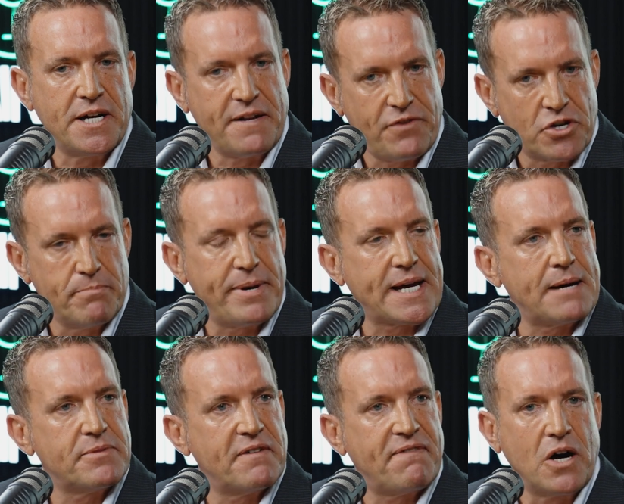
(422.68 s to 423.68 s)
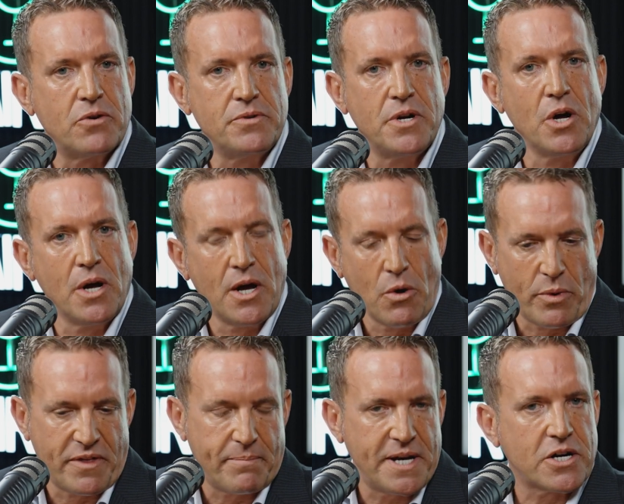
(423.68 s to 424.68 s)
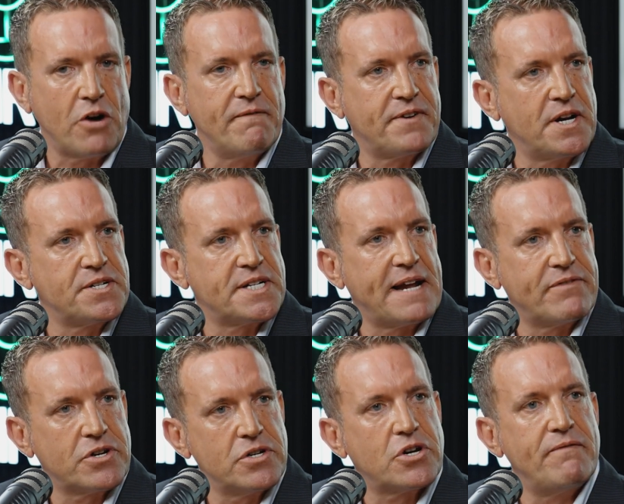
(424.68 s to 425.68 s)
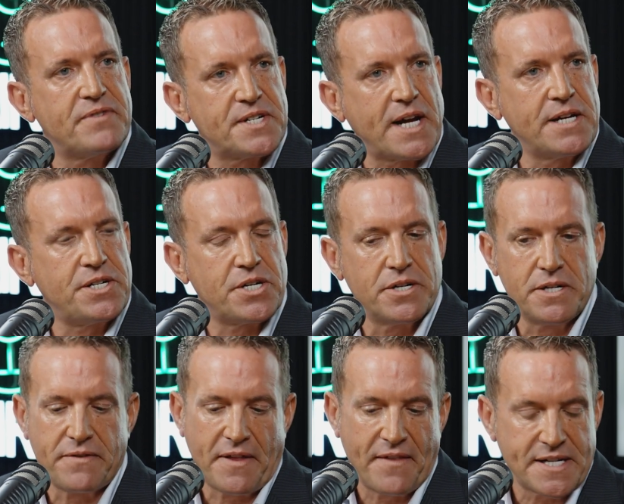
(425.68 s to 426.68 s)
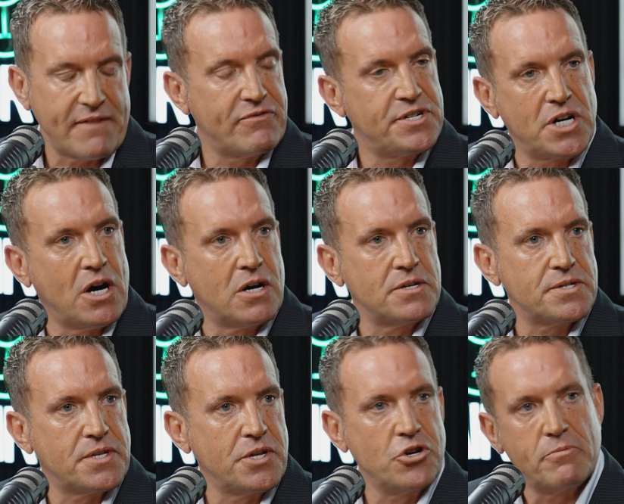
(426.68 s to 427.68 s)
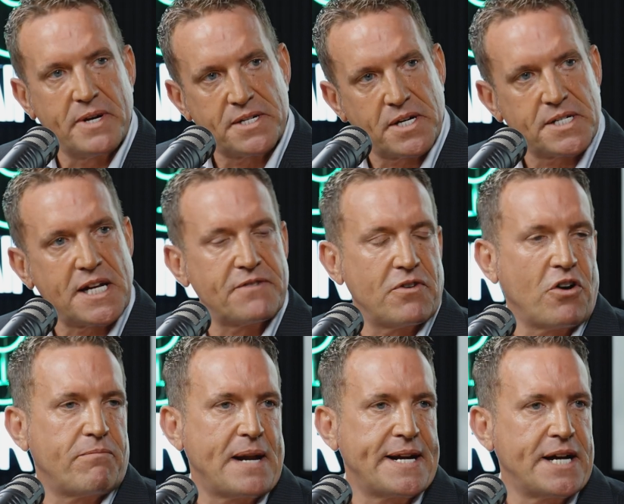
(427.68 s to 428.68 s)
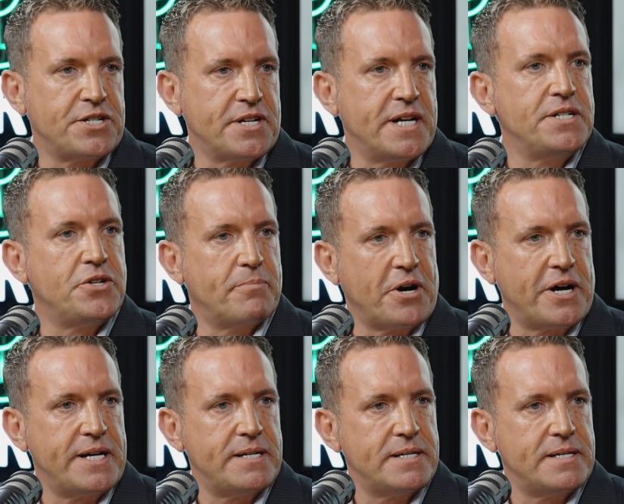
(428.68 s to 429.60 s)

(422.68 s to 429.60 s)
and if you can pick up the phone with a bit of confidence and have a good conversation, then there's every chance that you could be a successful off-plan agent in Dubai.